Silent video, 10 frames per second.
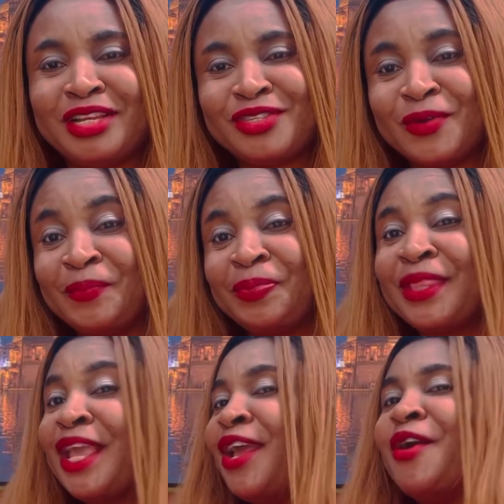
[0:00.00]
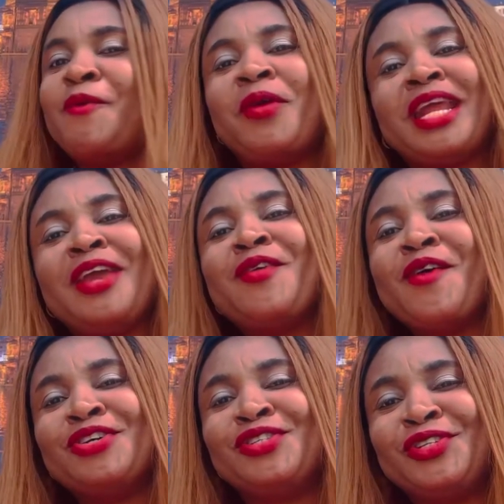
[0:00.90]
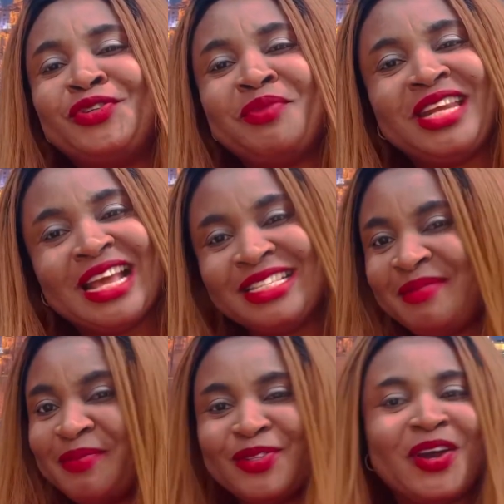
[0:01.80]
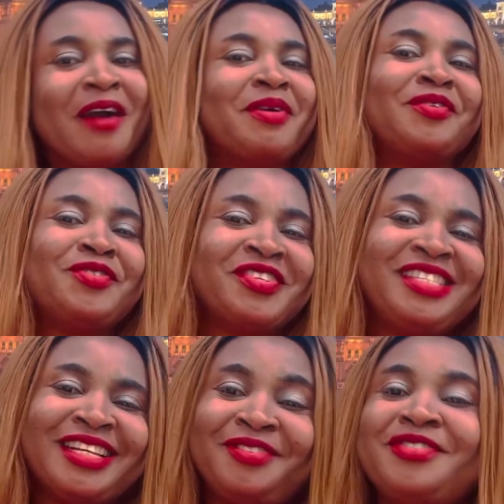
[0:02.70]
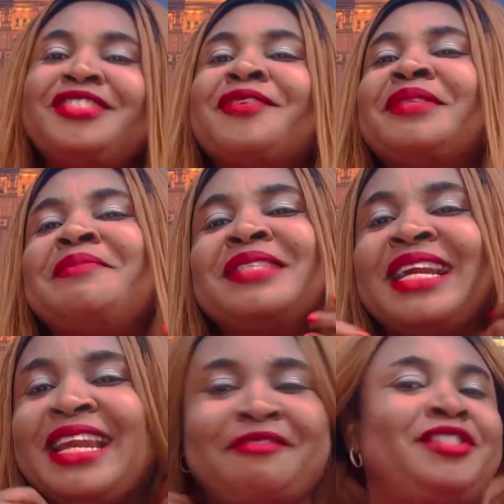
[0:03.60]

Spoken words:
So when I go on social media and see people talk about nurses and nurses, sometimes I laugh.